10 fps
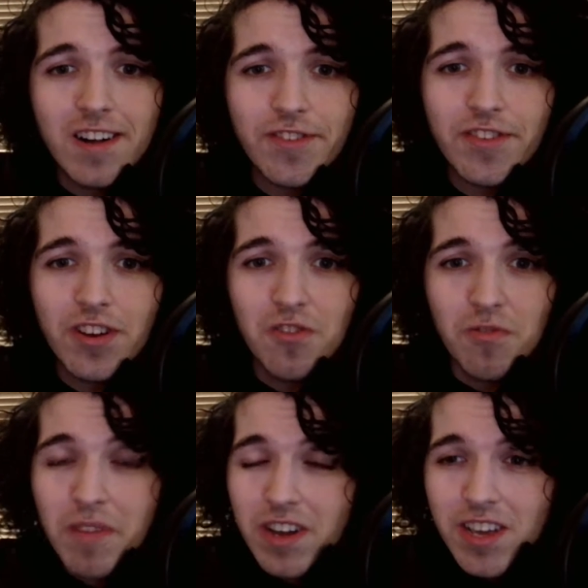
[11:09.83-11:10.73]
so
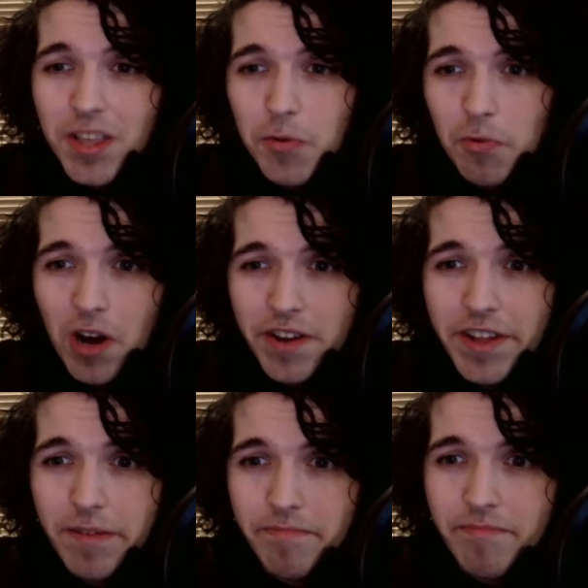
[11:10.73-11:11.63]
you would want
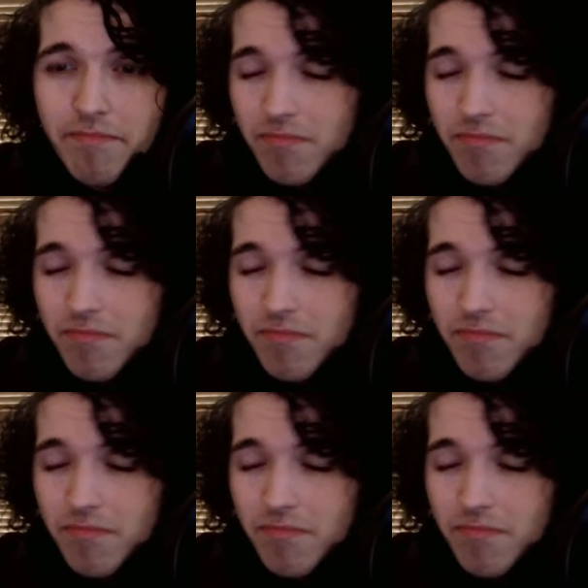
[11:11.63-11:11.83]
him